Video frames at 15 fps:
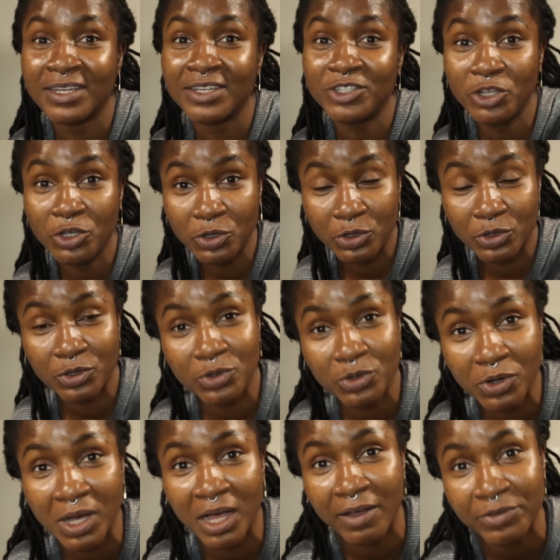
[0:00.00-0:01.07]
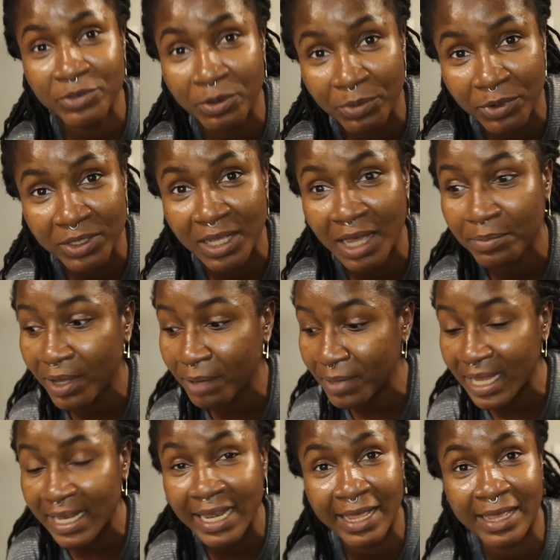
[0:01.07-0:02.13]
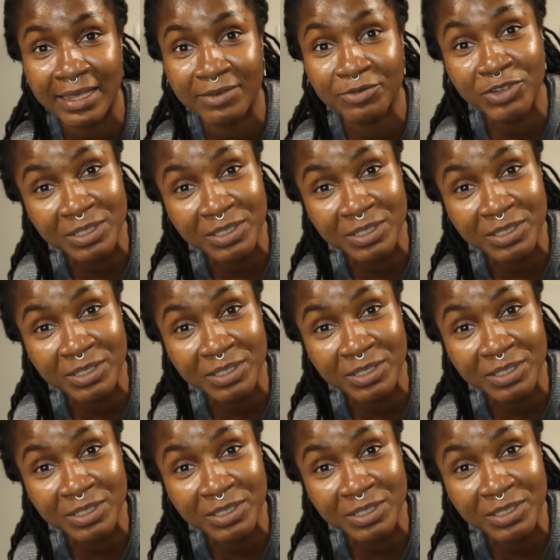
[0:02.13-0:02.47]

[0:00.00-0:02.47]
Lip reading: Sure, you have somebody. Abi, am I lying?